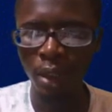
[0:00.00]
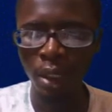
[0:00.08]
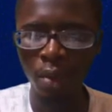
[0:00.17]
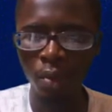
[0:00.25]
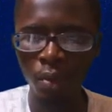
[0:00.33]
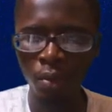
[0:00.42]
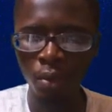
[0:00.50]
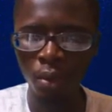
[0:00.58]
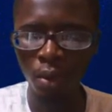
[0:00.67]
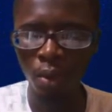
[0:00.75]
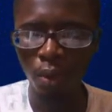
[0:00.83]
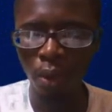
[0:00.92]
Now,
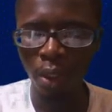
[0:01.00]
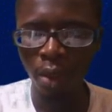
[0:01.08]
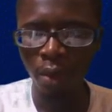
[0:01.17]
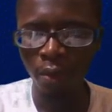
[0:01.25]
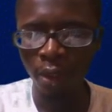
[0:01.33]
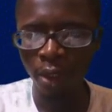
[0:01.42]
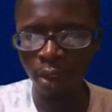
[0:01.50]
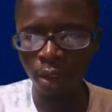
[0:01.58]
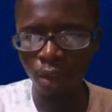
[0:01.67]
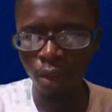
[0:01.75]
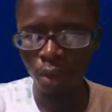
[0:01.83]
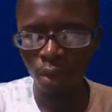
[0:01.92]
we have
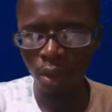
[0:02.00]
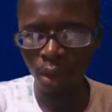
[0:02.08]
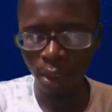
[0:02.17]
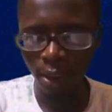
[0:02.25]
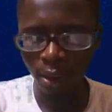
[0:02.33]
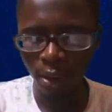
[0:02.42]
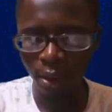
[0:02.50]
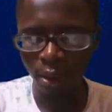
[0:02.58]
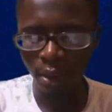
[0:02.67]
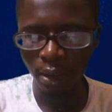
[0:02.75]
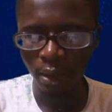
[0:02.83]
these two sets